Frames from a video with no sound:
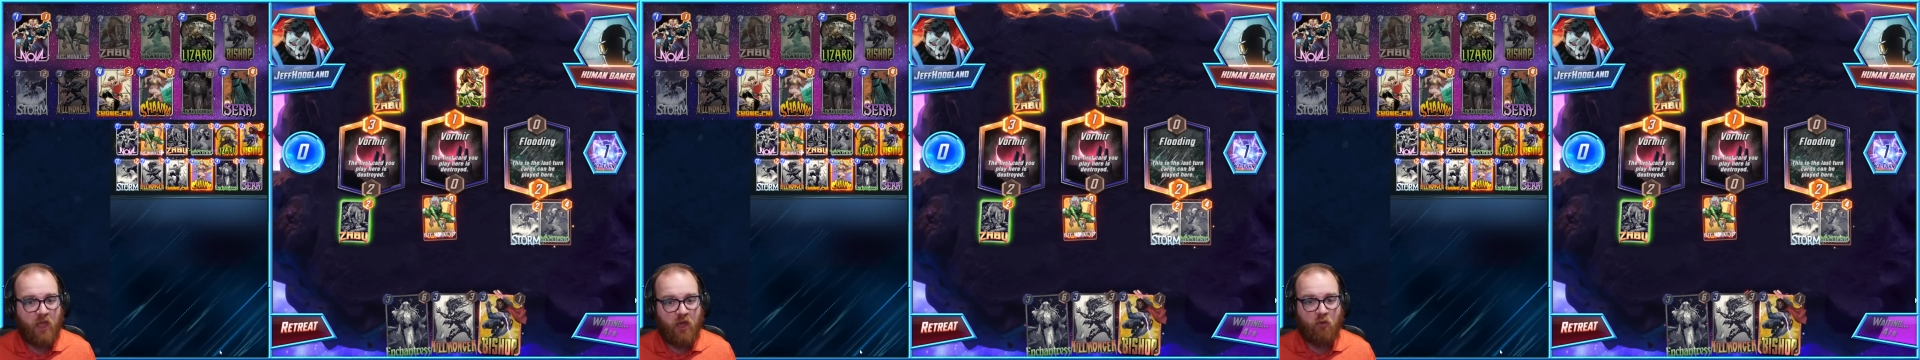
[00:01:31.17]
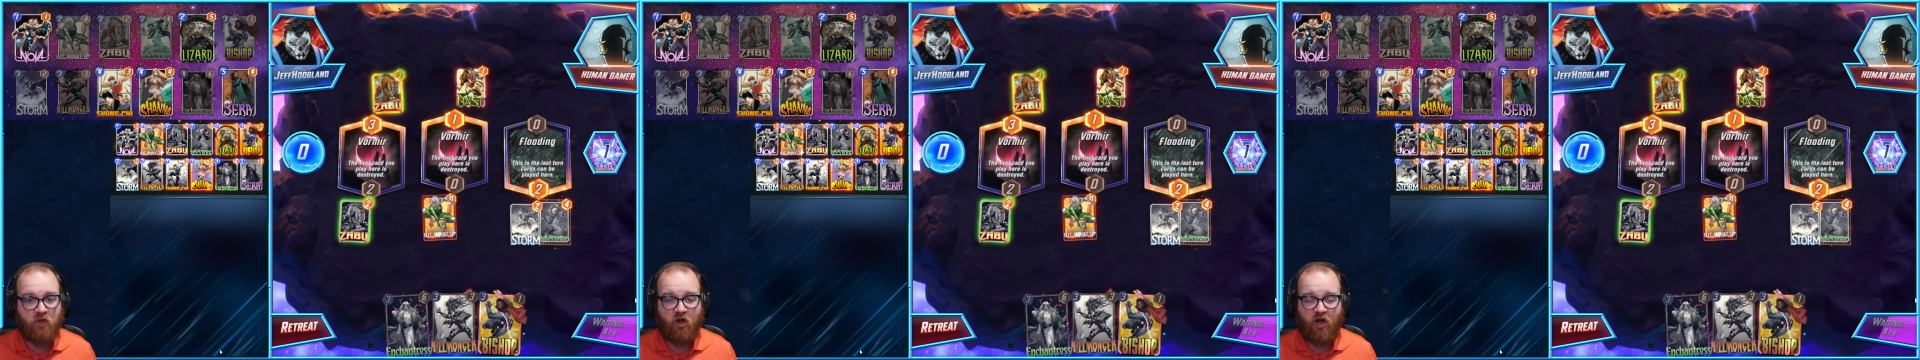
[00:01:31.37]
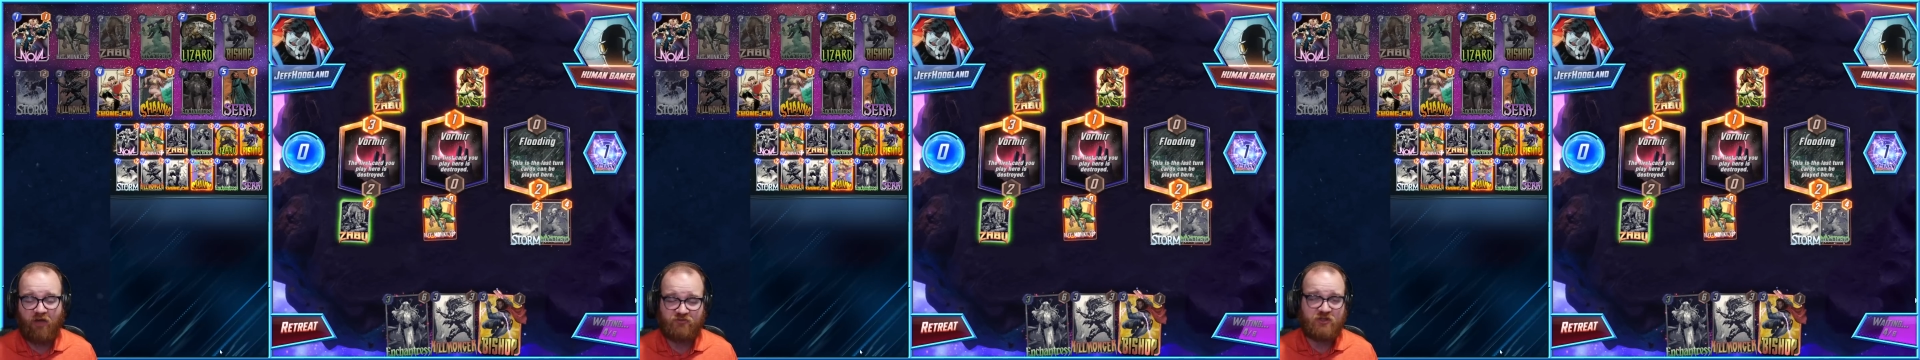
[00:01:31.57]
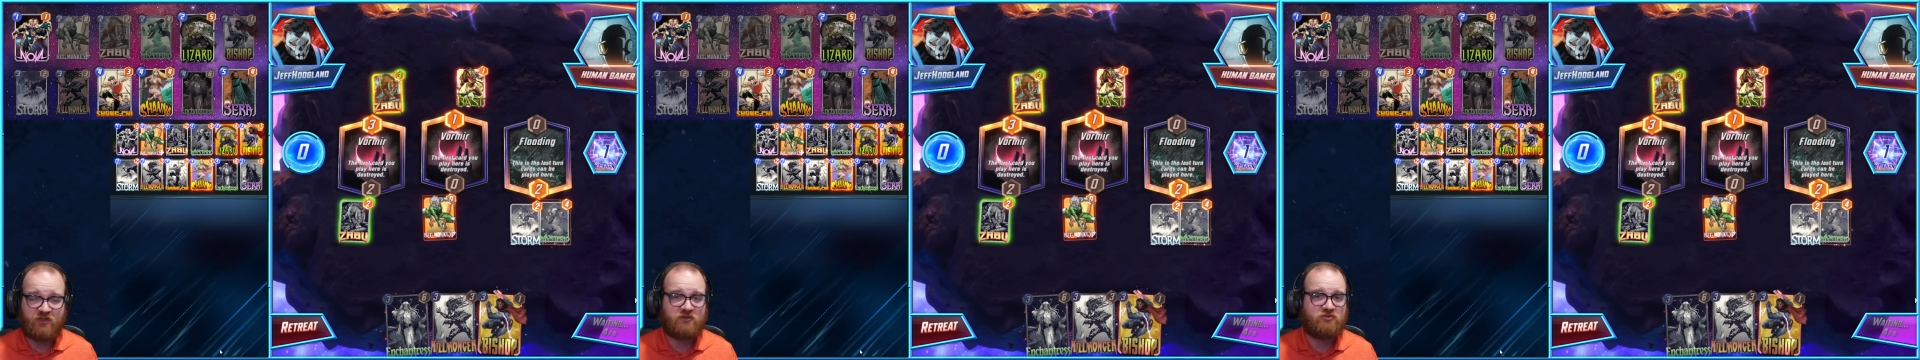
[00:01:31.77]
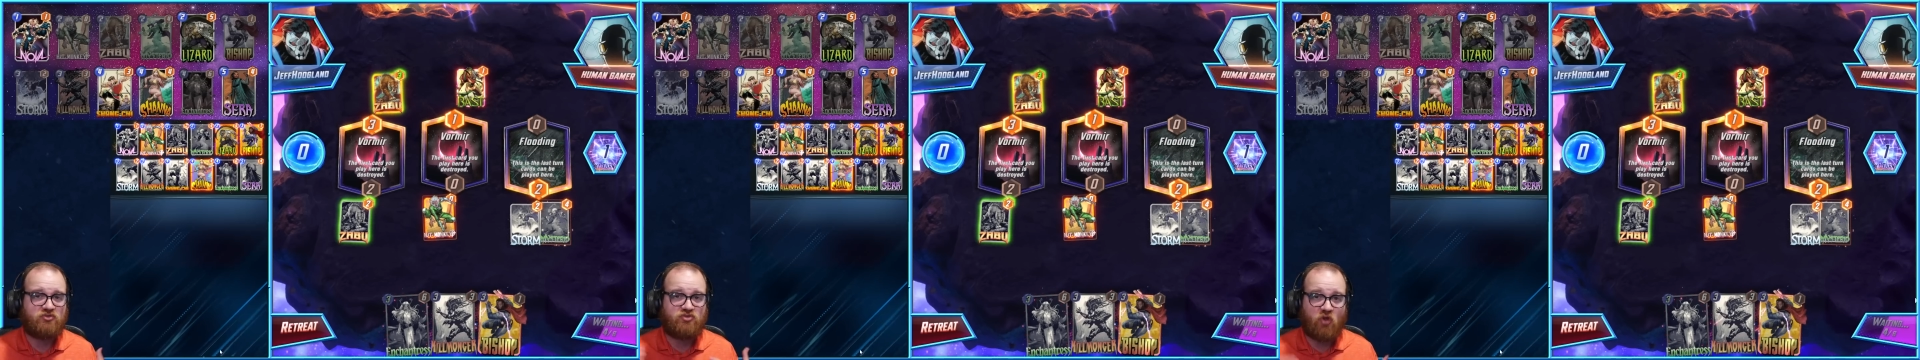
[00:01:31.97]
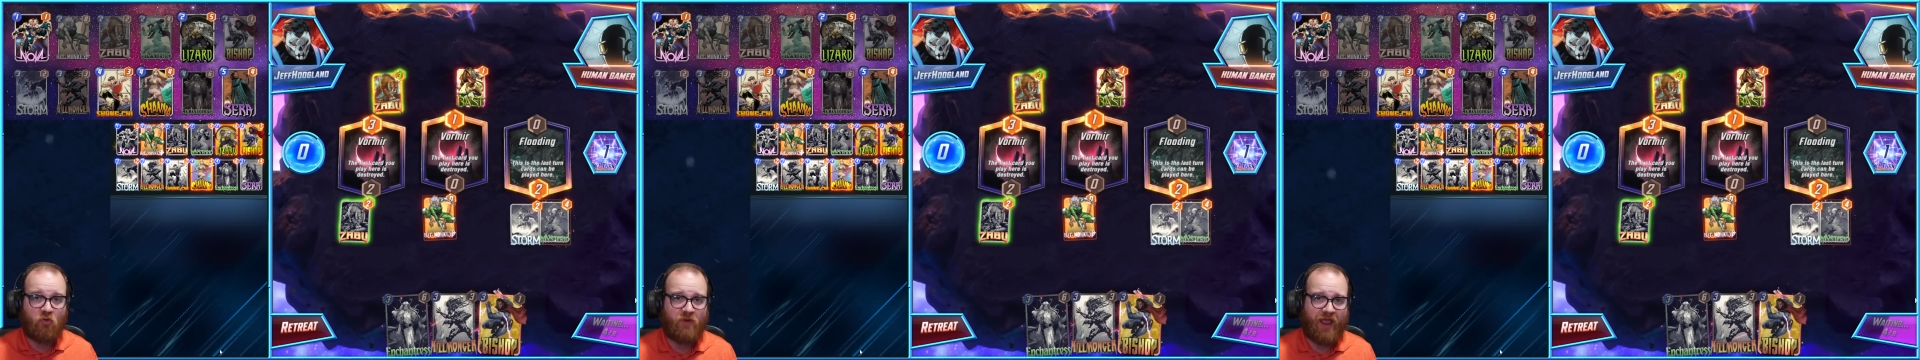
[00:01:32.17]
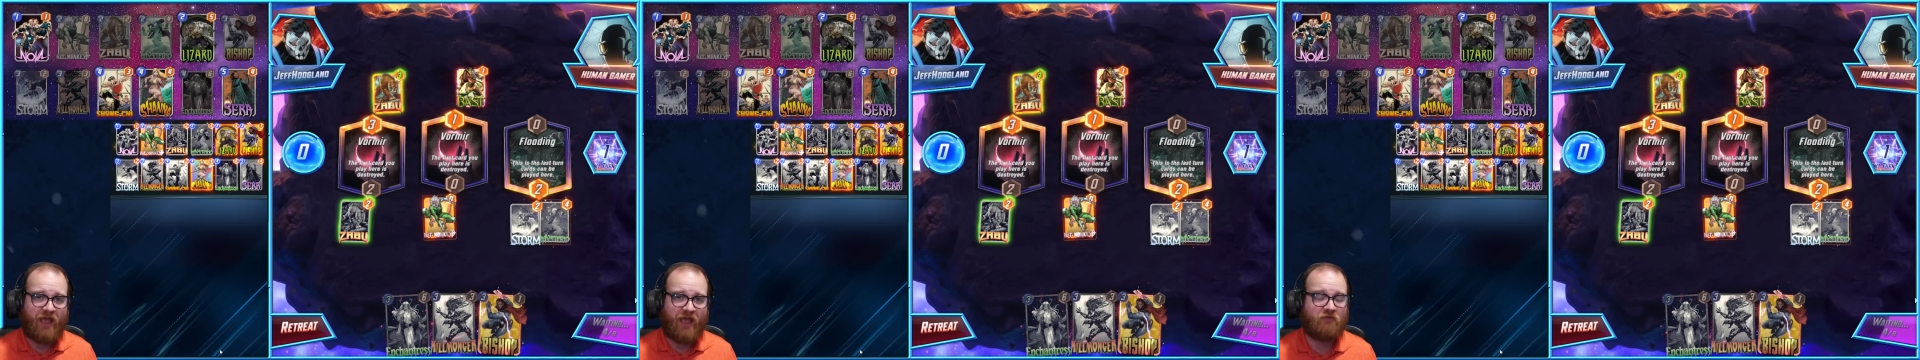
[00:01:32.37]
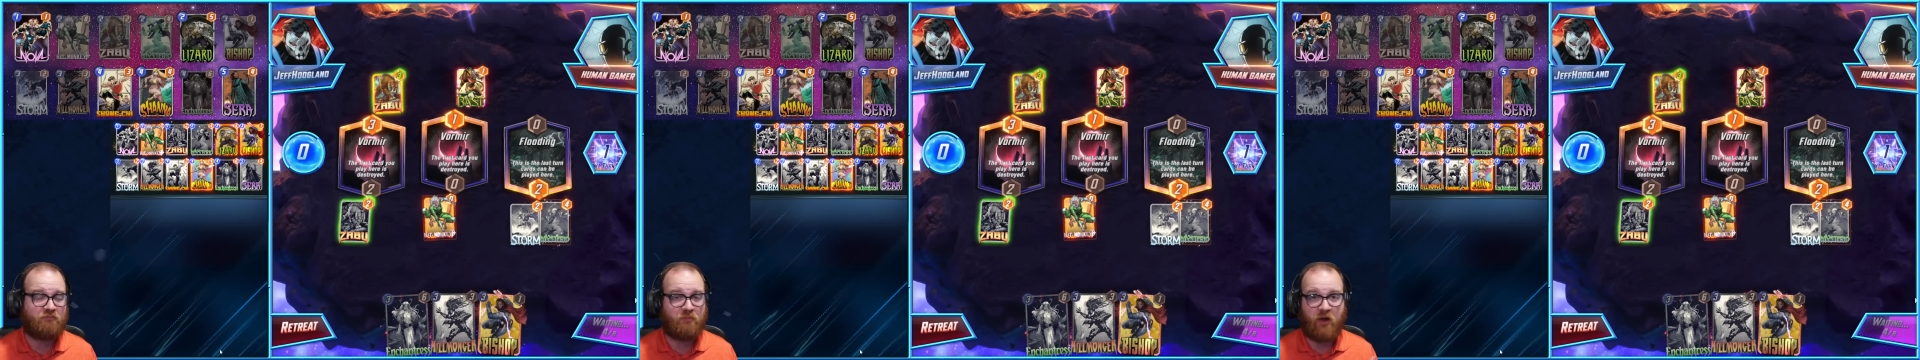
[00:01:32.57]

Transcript: we often don't have